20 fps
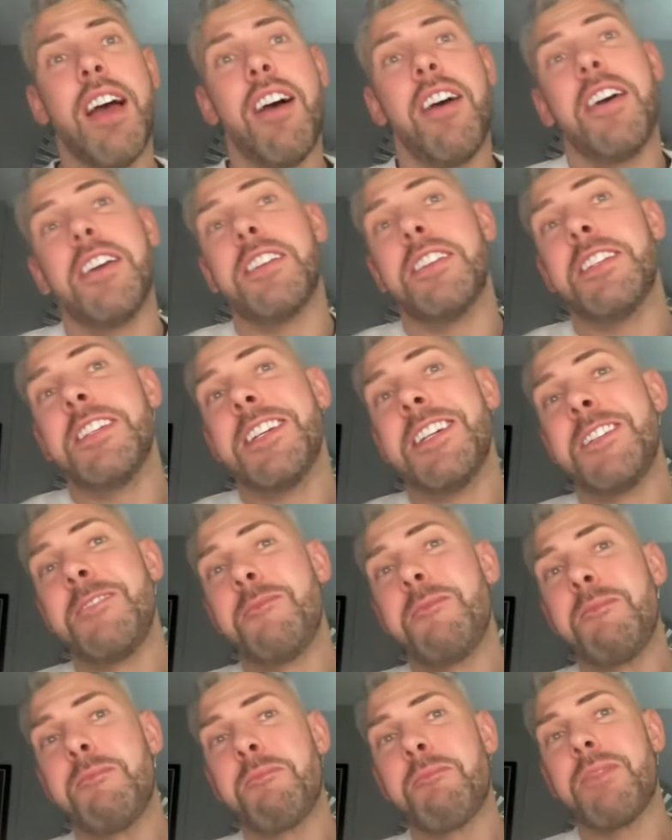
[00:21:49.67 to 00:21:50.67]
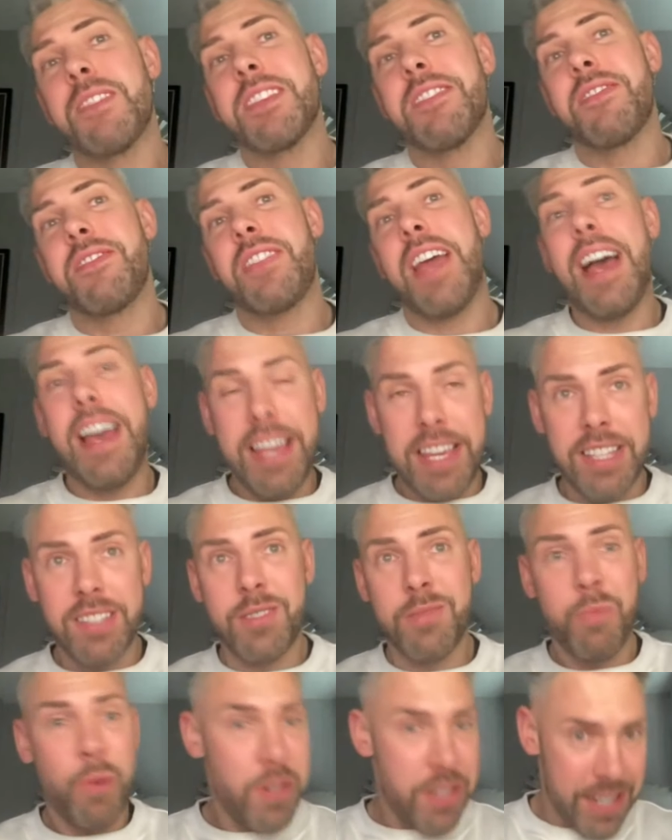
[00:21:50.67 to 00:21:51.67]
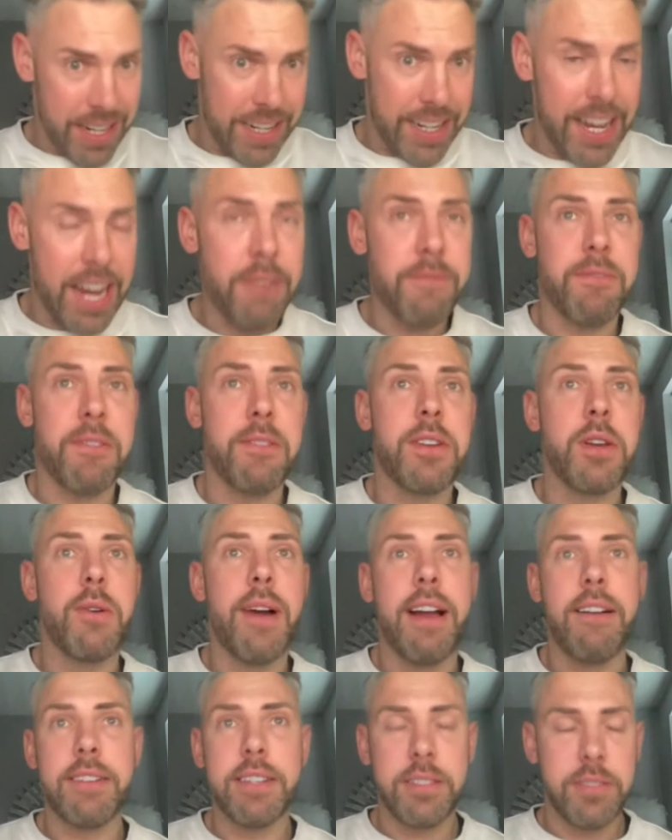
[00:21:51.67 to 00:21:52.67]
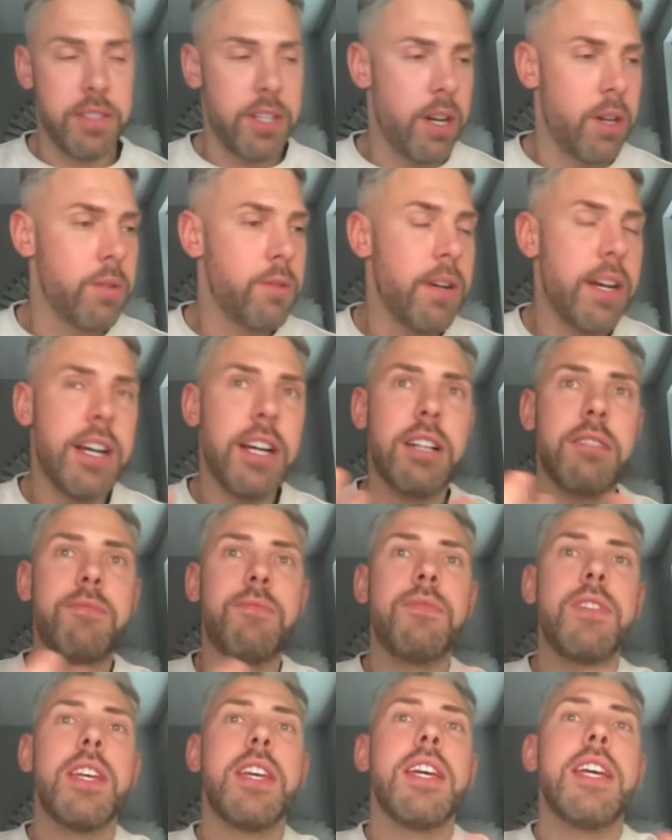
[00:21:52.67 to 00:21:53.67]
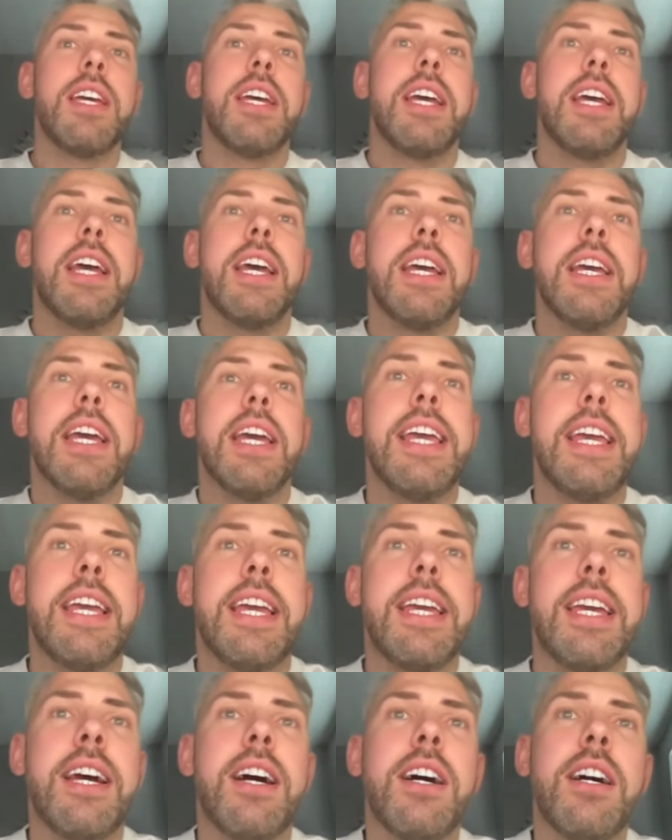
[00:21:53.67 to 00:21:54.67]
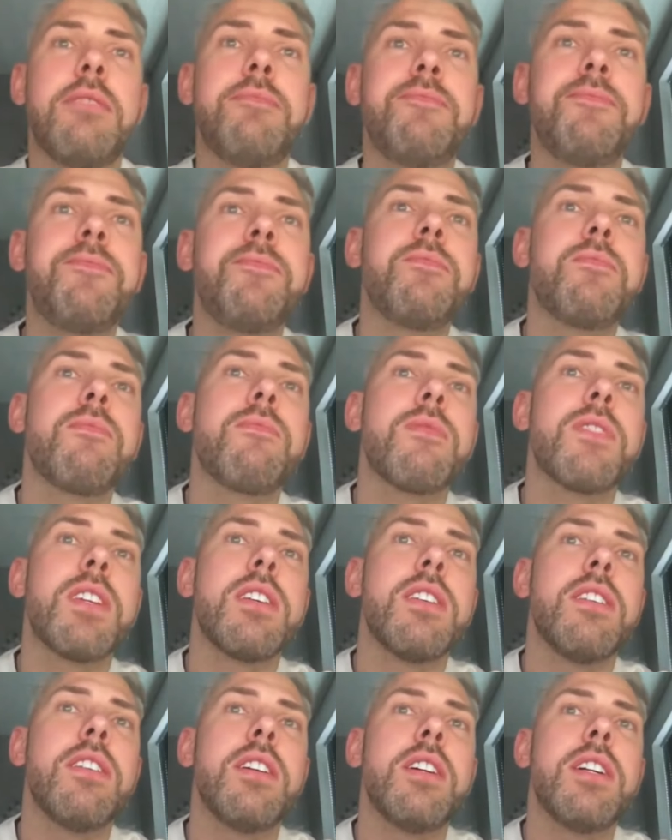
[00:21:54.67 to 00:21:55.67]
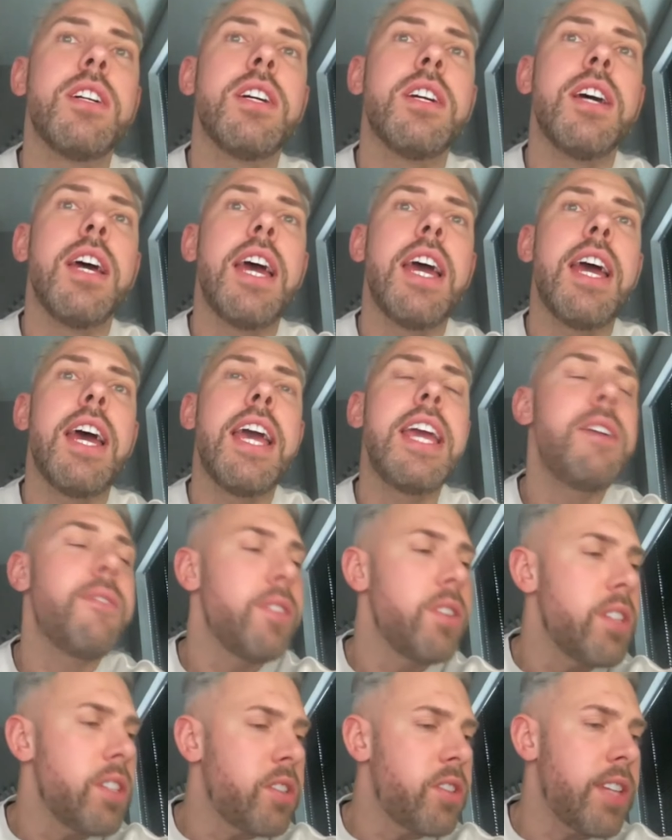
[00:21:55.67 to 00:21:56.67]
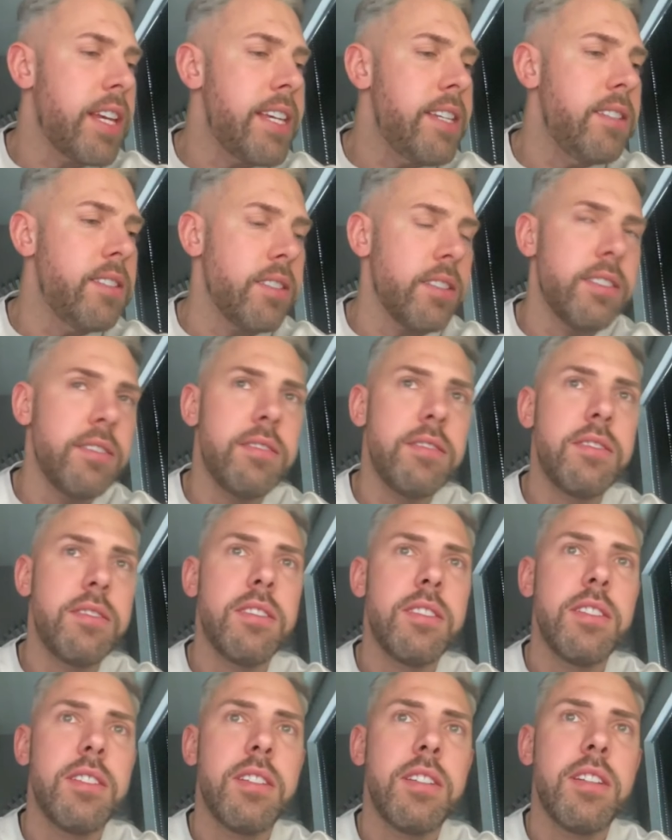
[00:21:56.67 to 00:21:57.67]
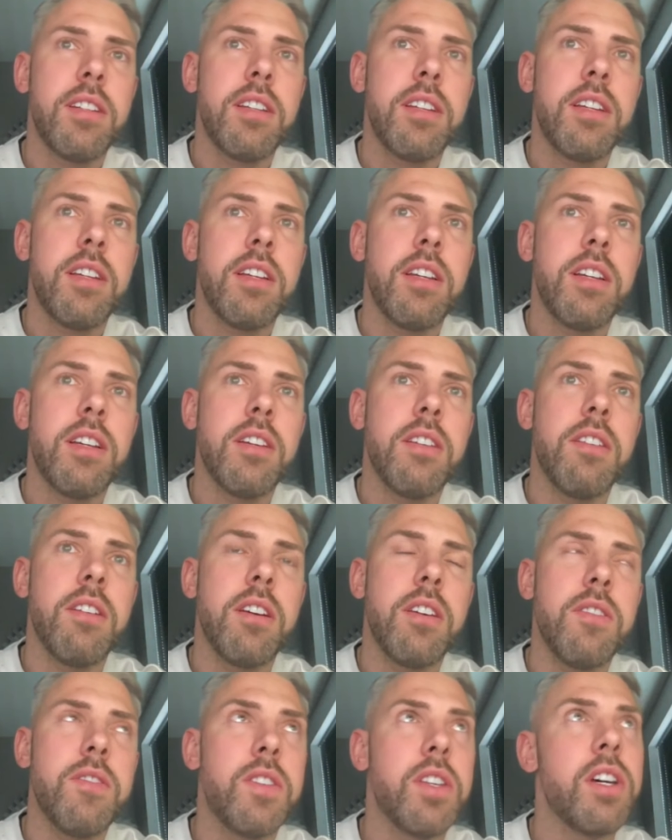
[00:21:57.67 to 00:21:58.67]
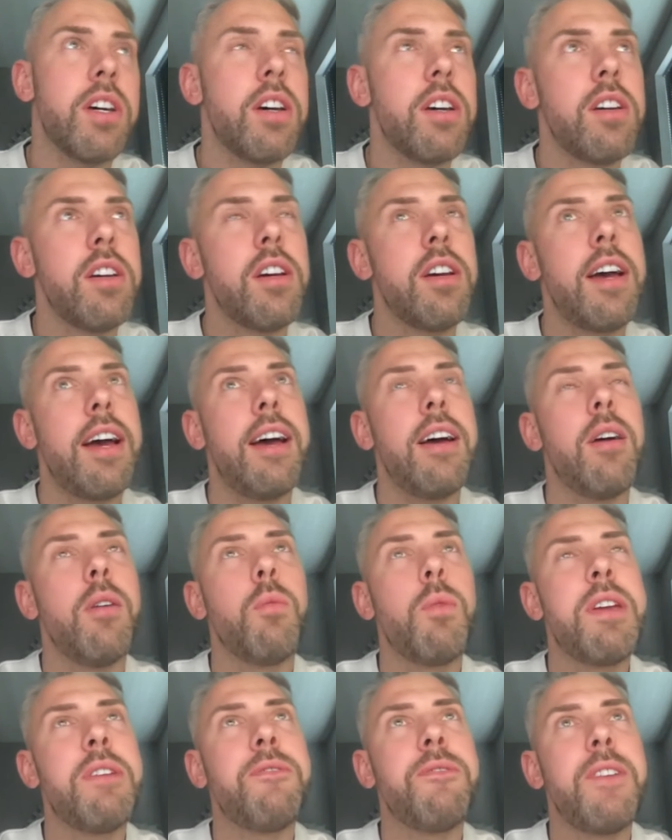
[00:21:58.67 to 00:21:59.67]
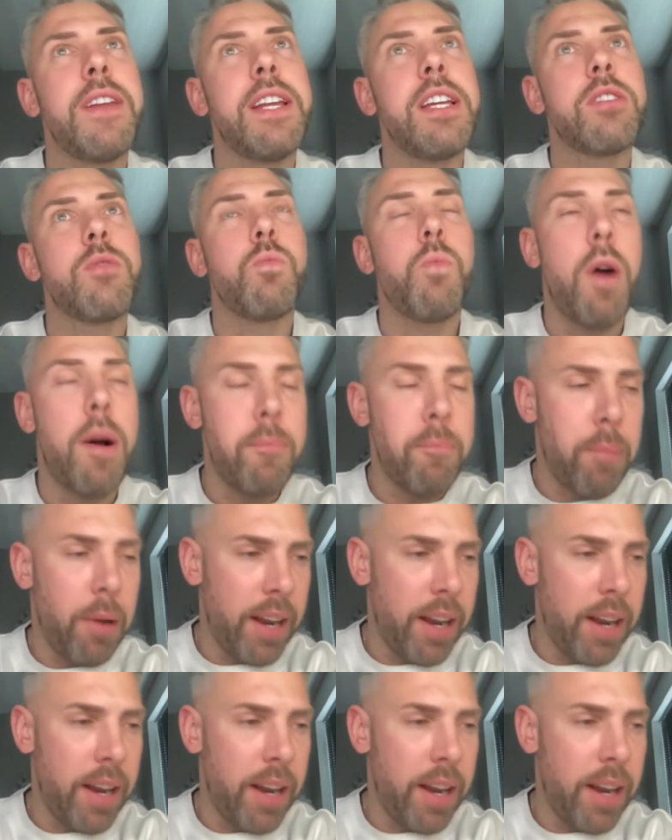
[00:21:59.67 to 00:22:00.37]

And that is what you're going to get from Neil Harris. You know, even the season that we finished one